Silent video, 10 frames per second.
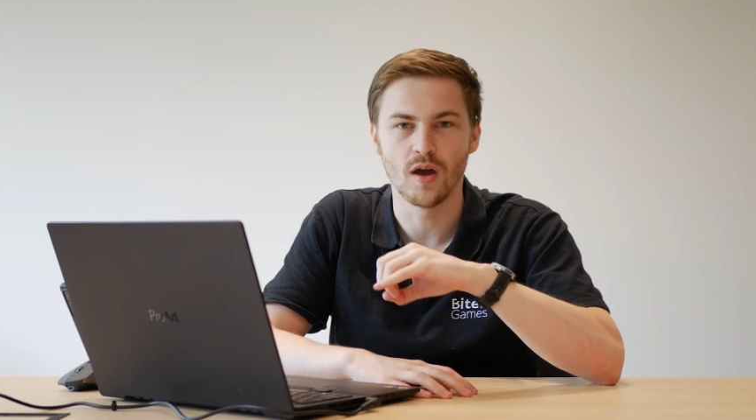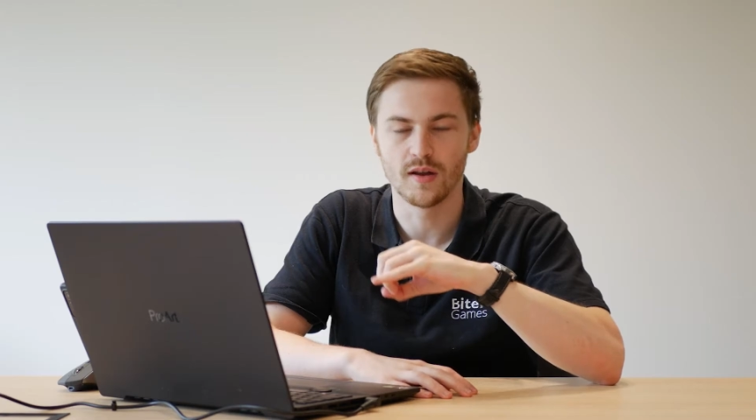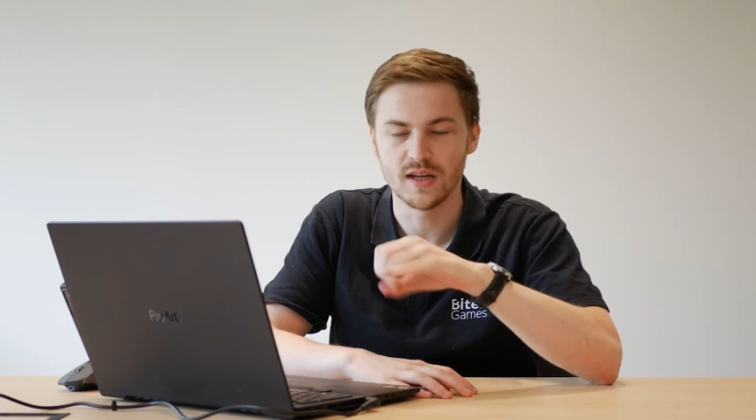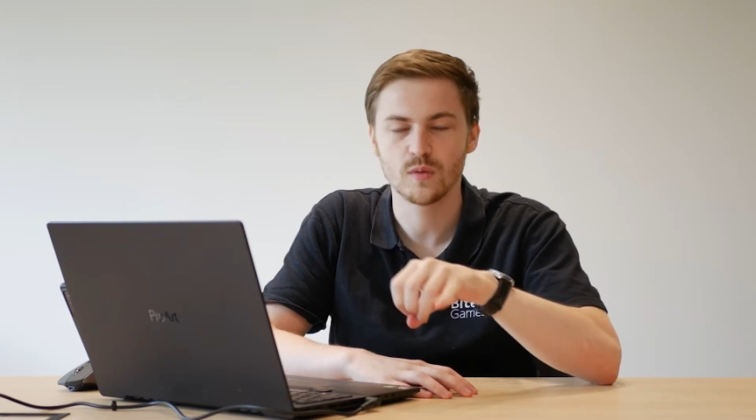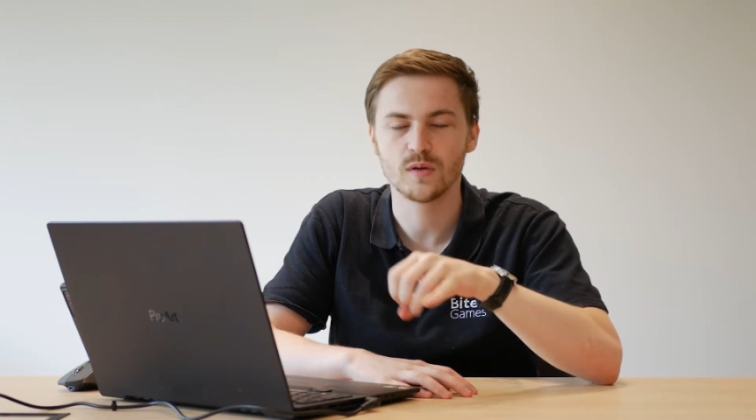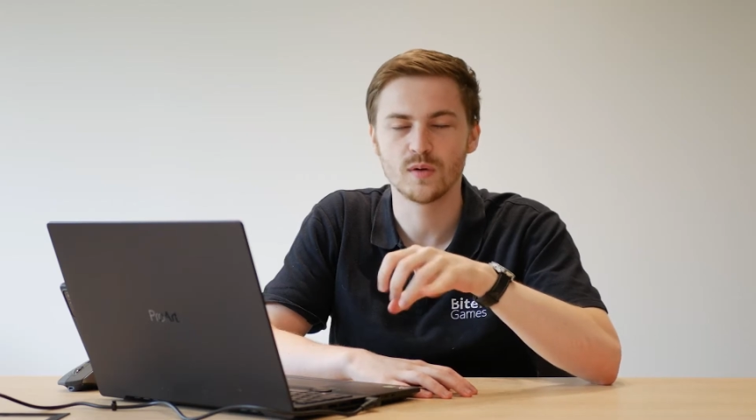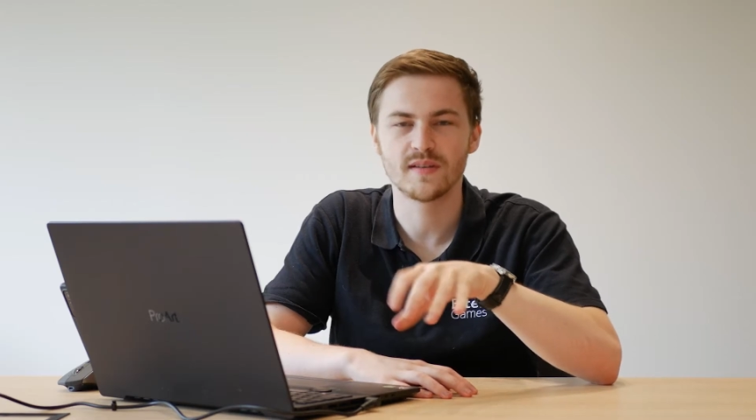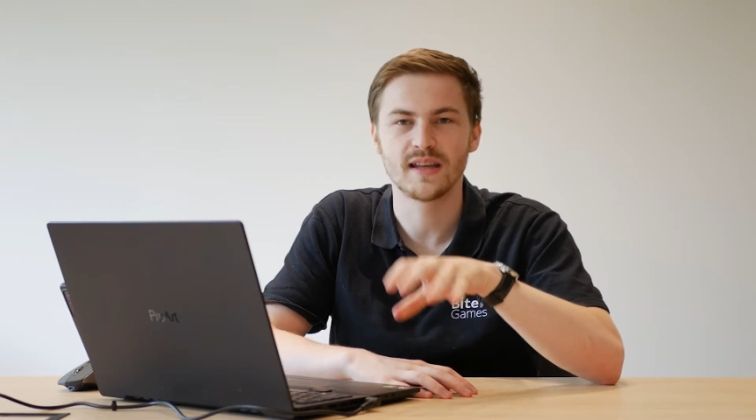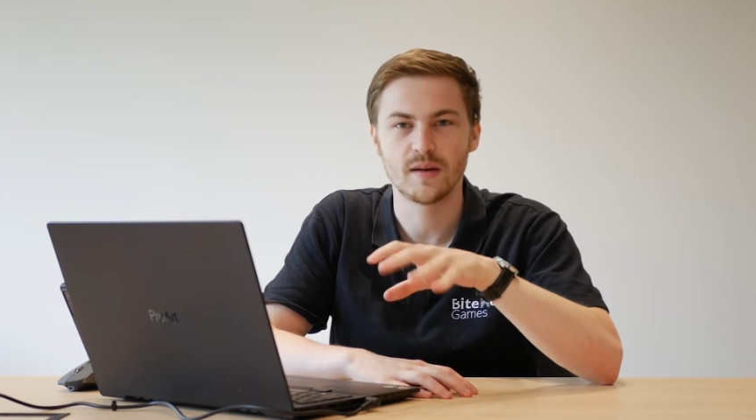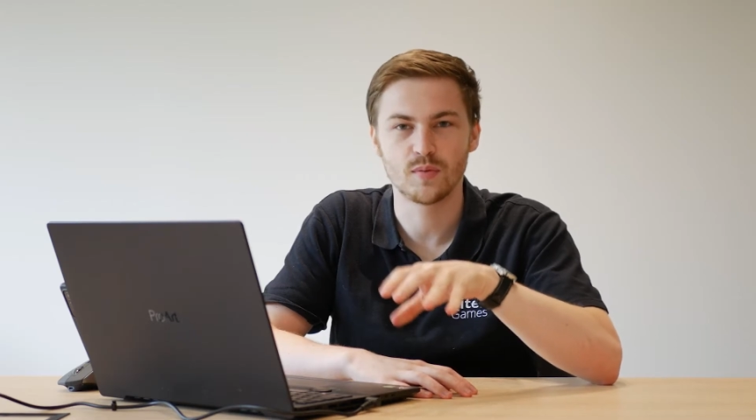new Unity
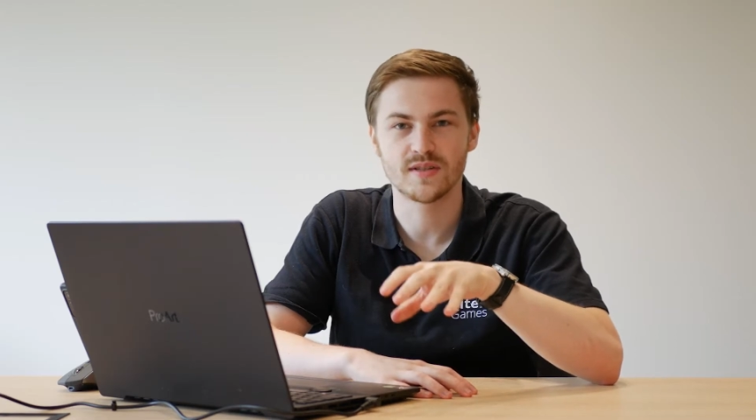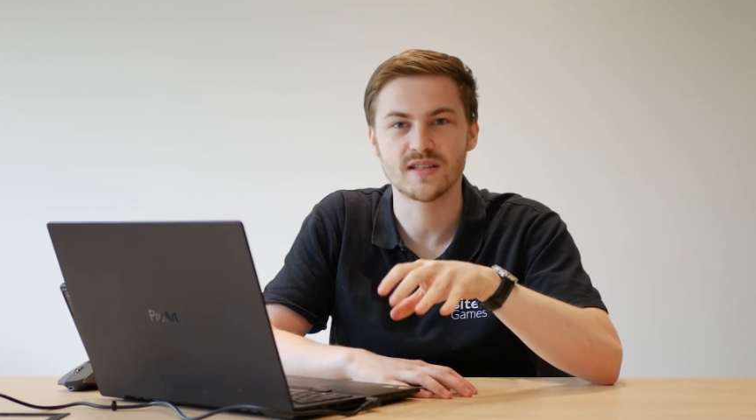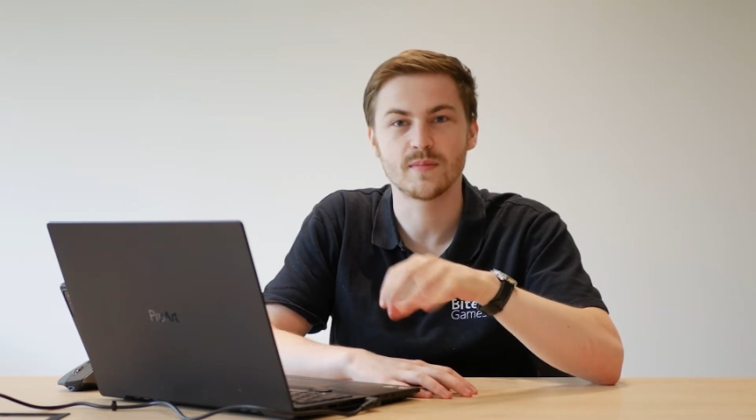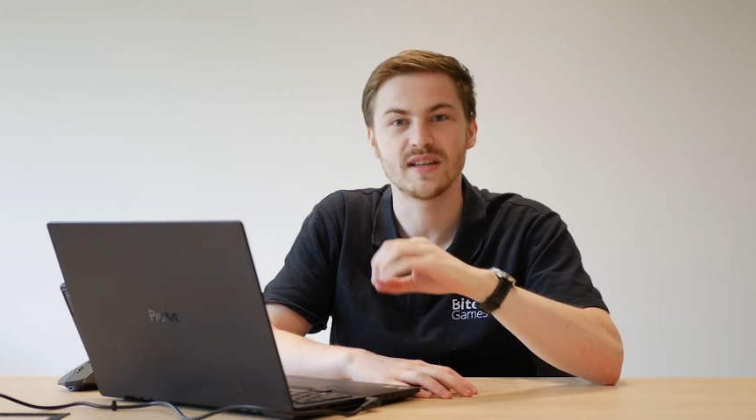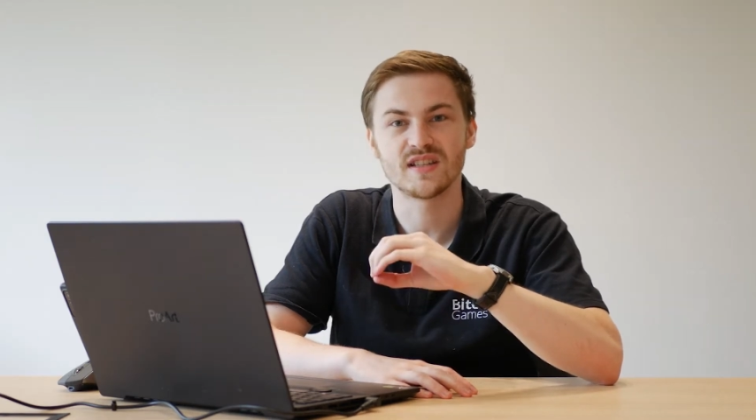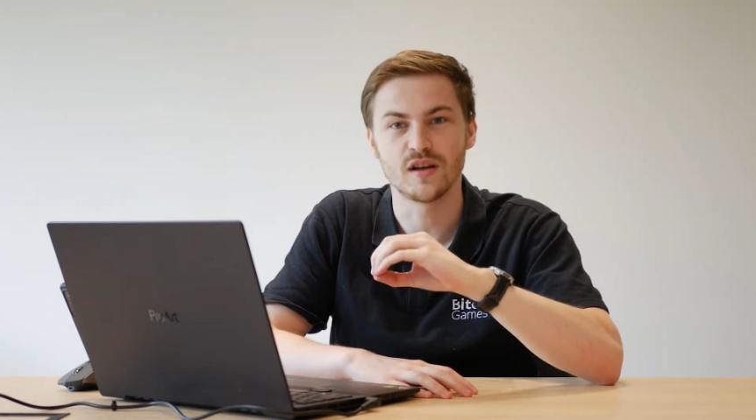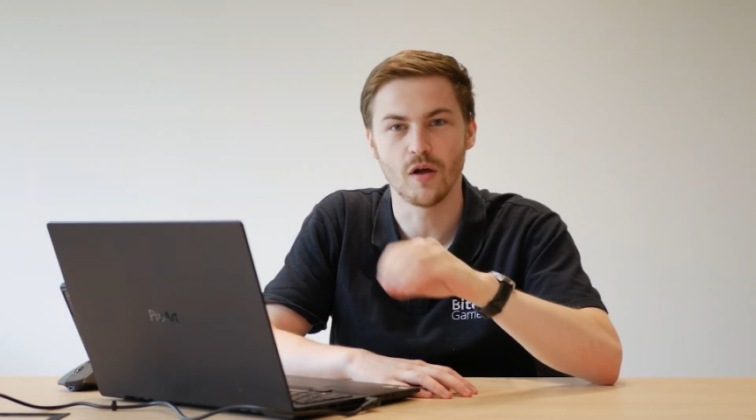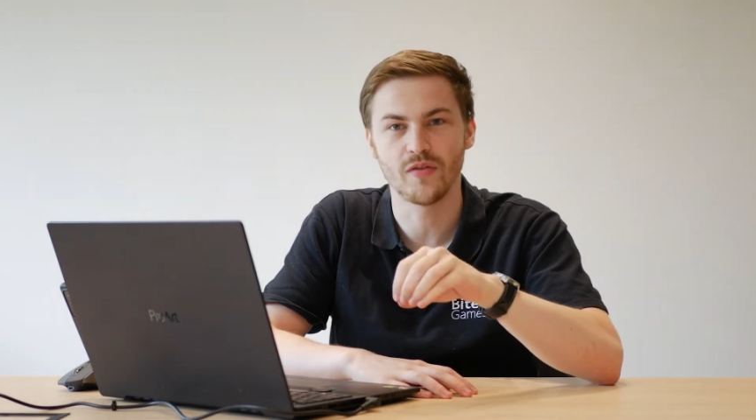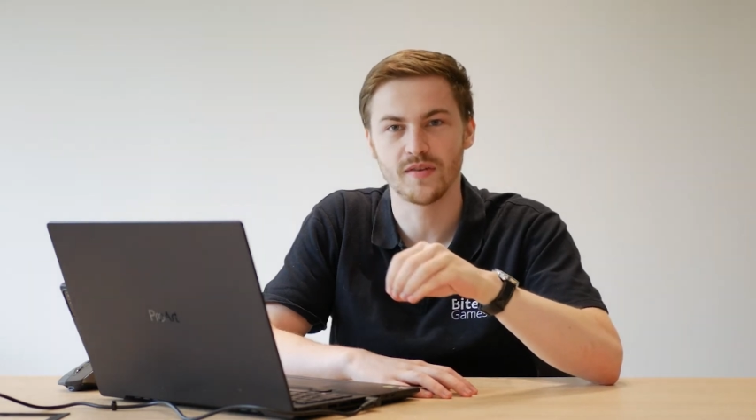input system is not